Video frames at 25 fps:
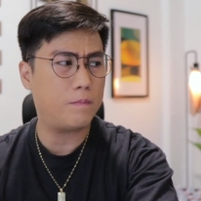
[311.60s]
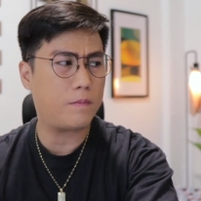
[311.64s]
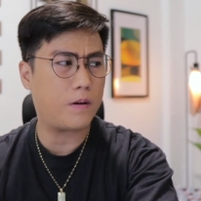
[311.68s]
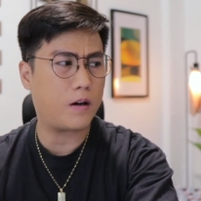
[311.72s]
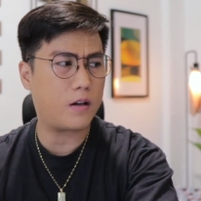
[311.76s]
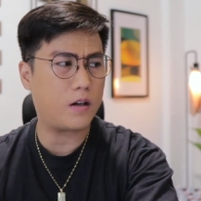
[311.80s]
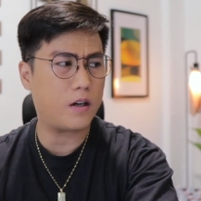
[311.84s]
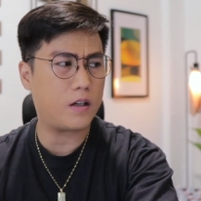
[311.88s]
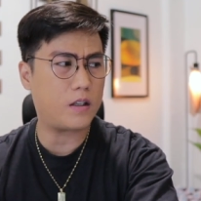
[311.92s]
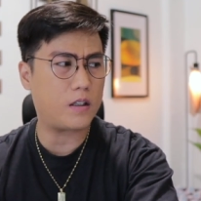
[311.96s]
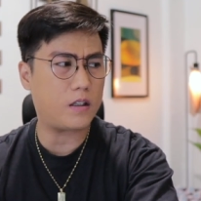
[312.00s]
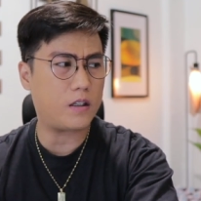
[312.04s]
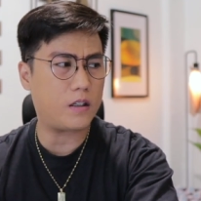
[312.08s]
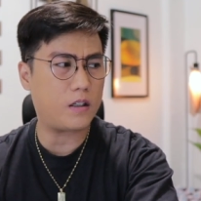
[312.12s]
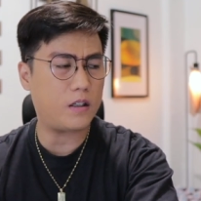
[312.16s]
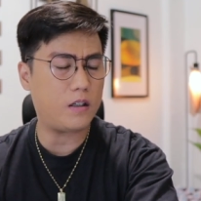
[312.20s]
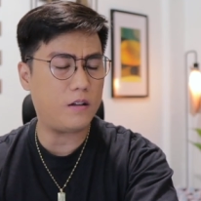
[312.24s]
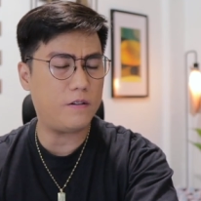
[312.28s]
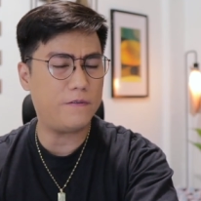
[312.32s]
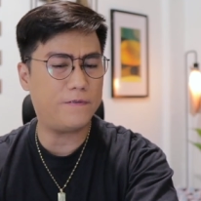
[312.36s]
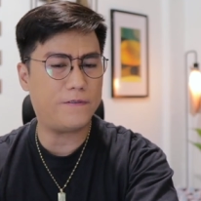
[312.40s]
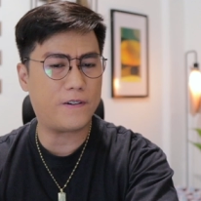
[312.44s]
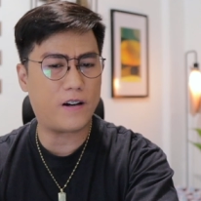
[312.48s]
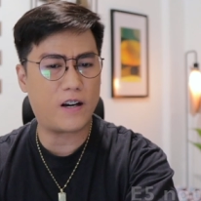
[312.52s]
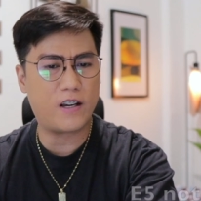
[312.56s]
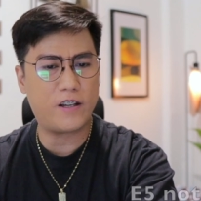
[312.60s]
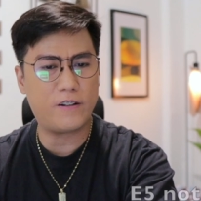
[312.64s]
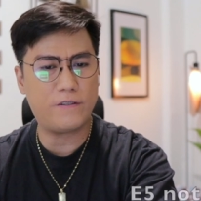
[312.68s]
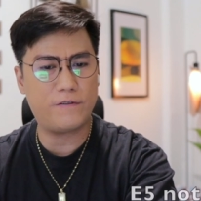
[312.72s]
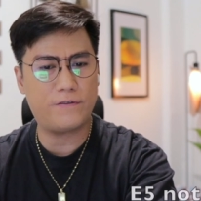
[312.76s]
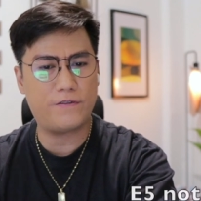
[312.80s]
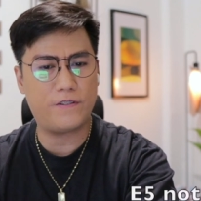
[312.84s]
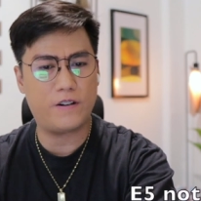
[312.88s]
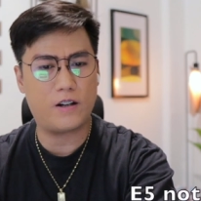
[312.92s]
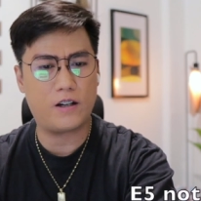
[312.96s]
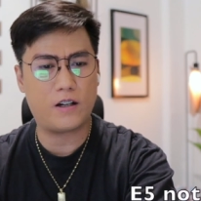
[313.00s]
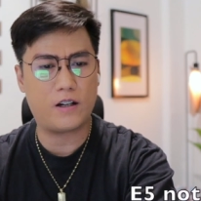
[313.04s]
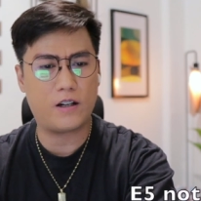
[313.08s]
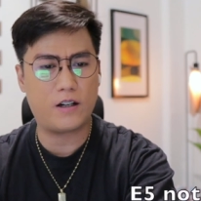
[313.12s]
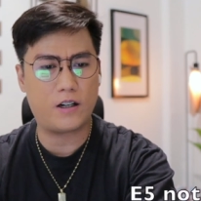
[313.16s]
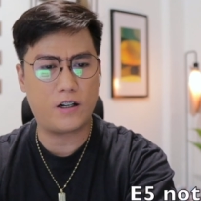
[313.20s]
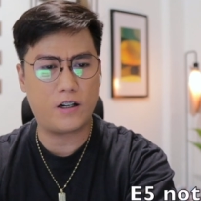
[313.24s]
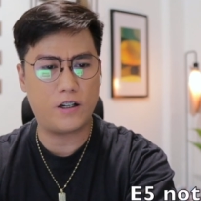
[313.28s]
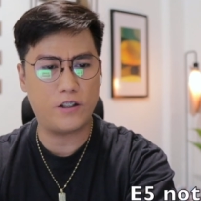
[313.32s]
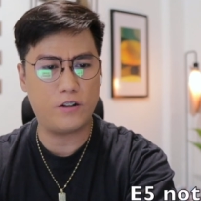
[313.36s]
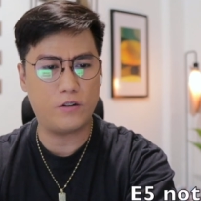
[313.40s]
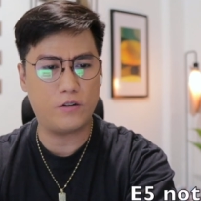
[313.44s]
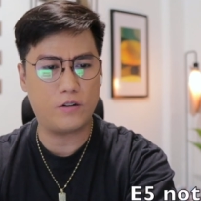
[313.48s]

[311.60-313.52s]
Parang E5